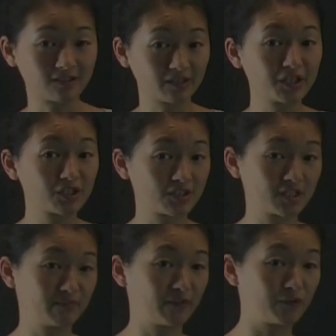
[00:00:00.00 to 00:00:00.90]
linear
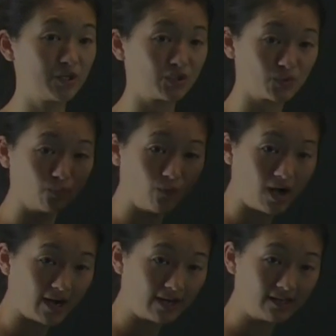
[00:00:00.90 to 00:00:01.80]
system of equations,
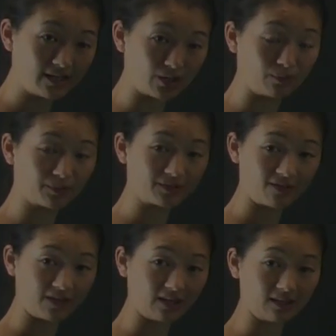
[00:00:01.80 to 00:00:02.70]
y equals
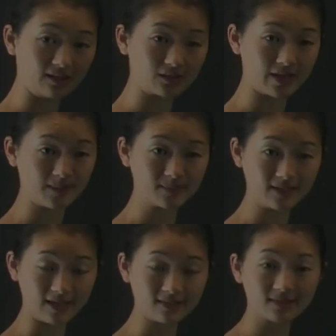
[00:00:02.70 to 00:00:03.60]
theta times
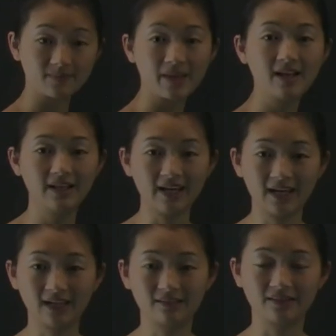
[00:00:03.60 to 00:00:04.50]
S,
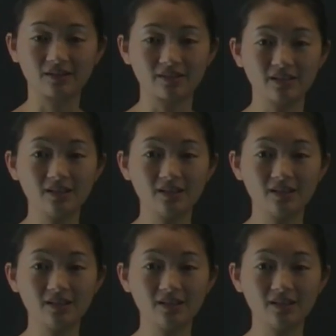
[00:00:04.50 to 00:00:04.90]
and there's an